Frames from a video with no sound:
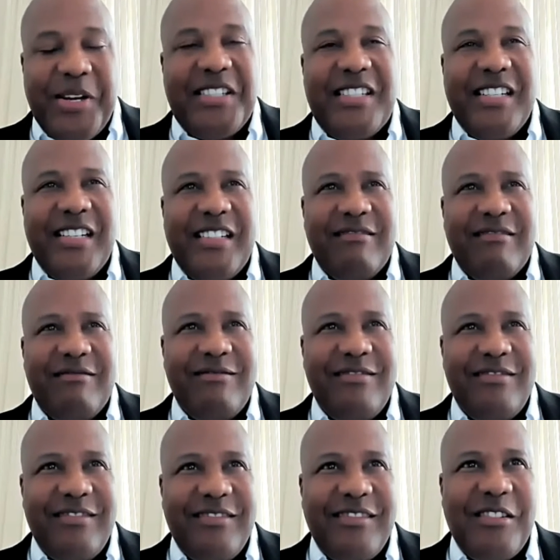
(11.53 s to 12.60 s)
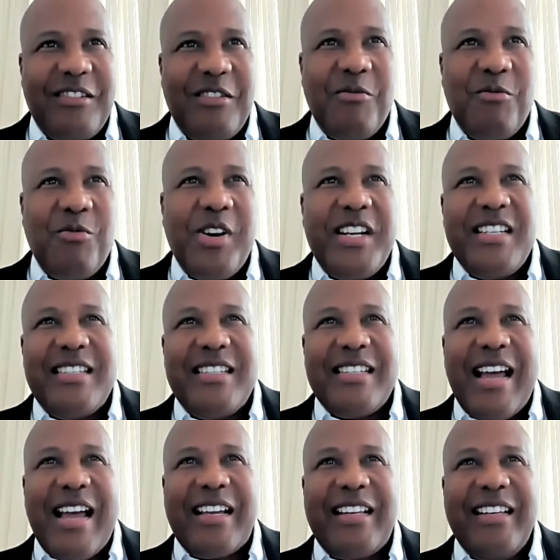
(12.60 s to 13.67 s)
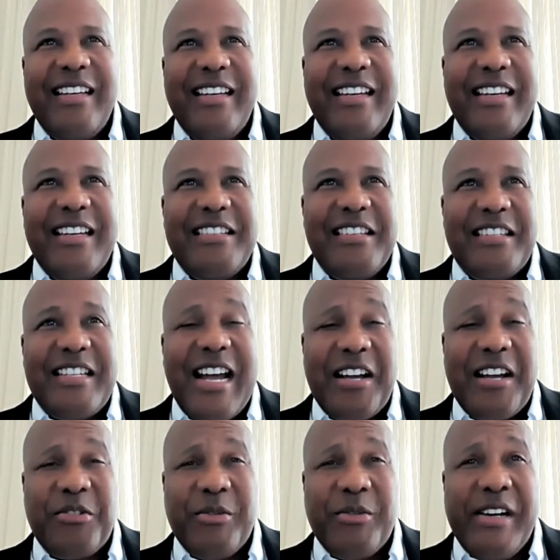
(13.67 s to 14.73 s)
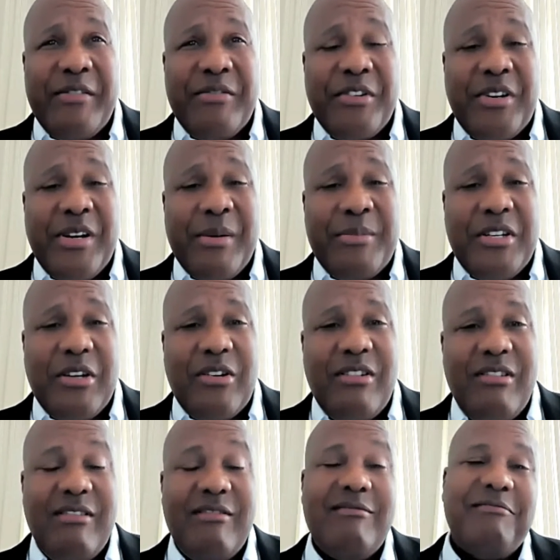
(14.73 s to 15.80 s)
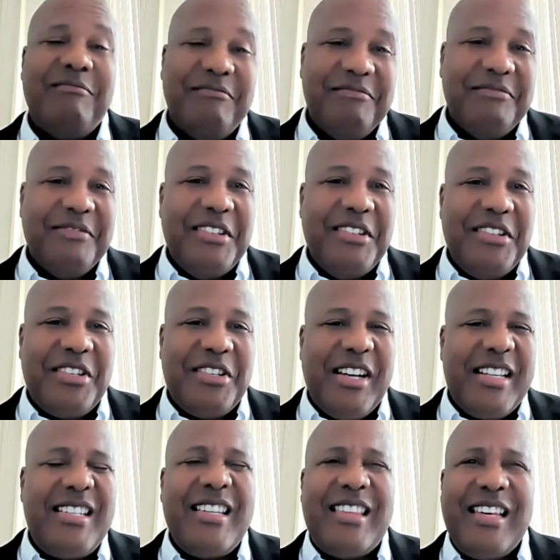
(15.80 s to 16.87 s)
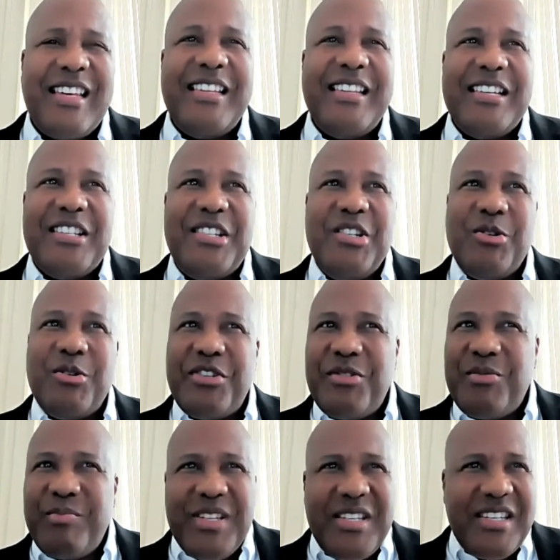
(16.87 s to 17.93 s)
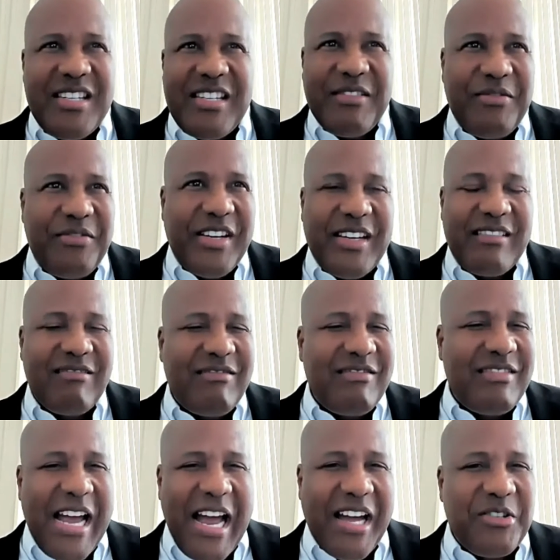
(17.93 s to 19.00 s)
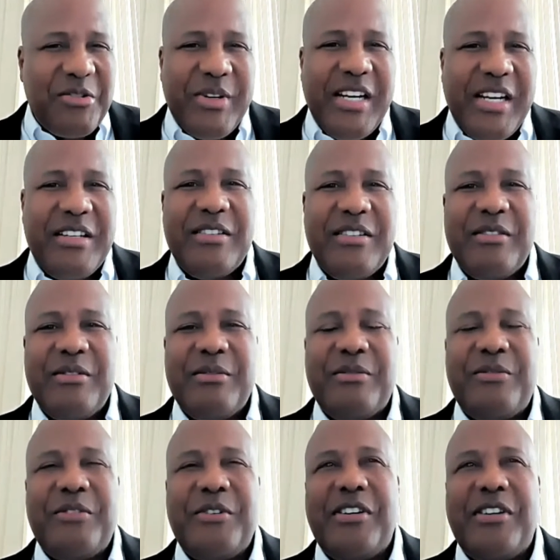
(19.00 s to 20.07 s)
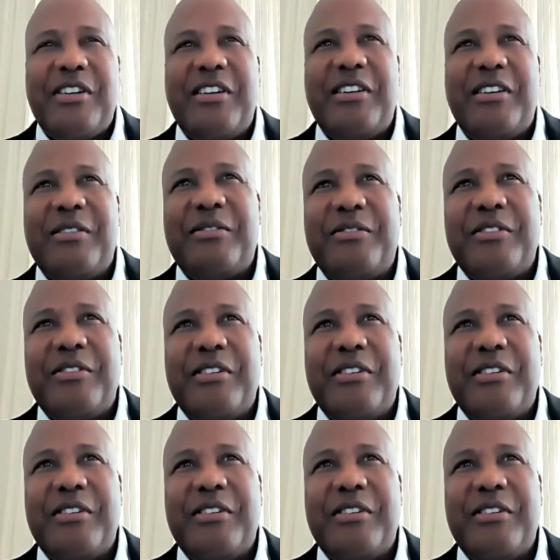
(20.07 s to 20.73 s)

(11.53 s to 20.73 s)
question. What exactly is the tax rate for crypto? So that's the thing. There's no specific tax rate for